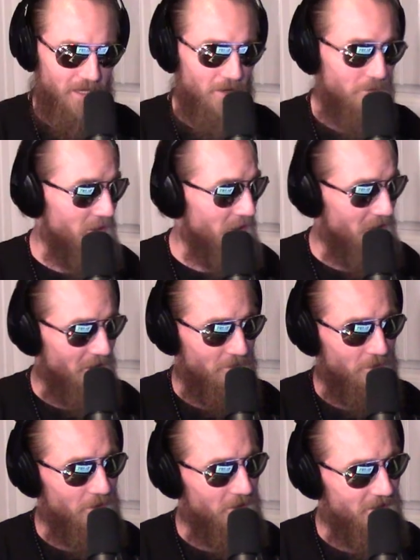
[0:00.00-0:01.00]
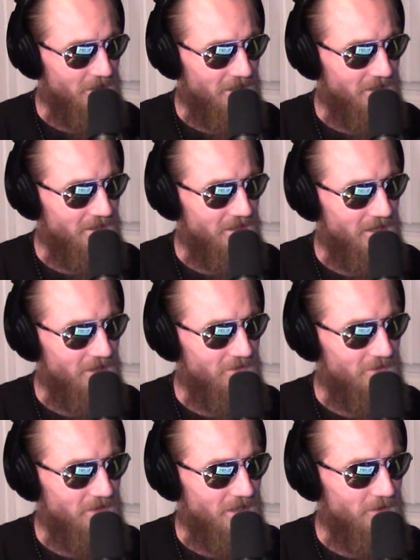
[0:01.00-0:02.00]
really look forward to talking to that
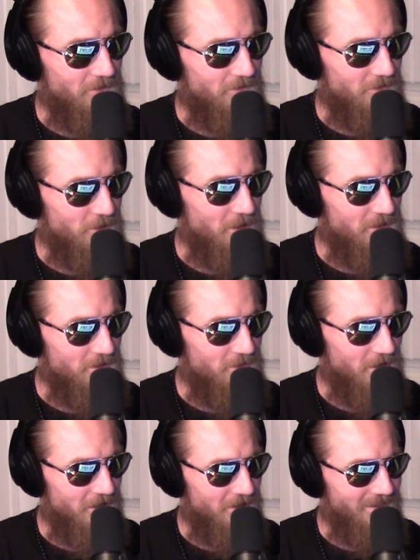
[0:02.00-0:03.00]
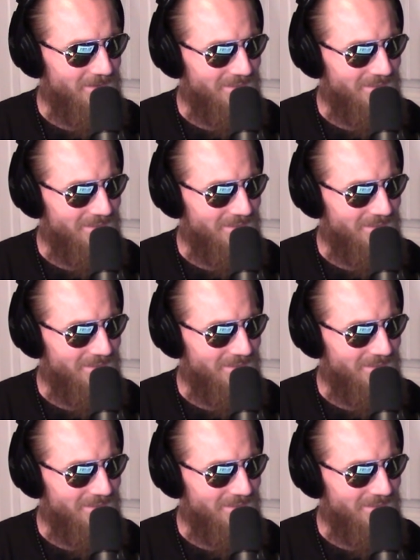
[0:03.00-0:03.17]
that crazy fucker.